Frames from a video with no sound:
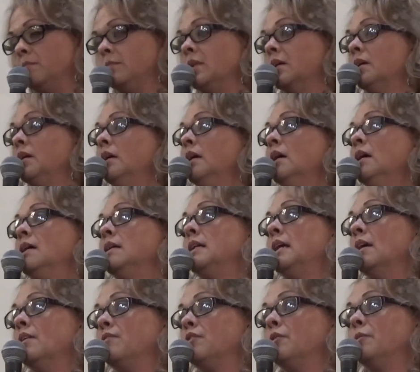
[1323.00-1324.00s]
to
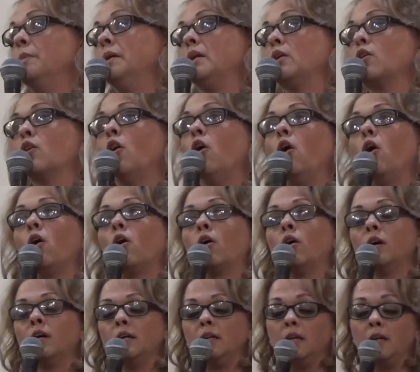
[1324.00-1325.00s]
give them, and a
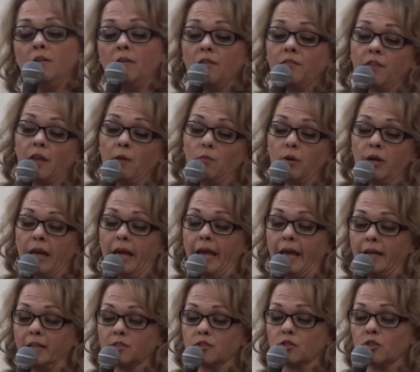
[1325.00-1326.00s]
card. And if they would have
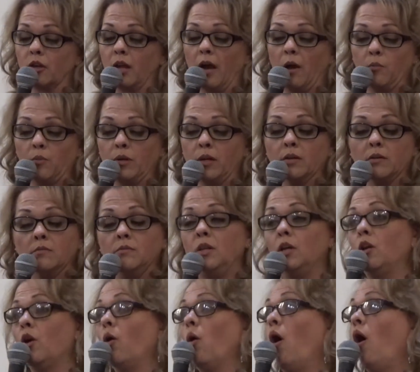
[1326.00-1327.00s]
answered, I would have, you
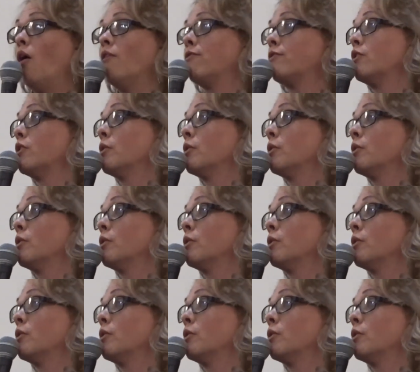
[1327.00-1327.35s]
know, offered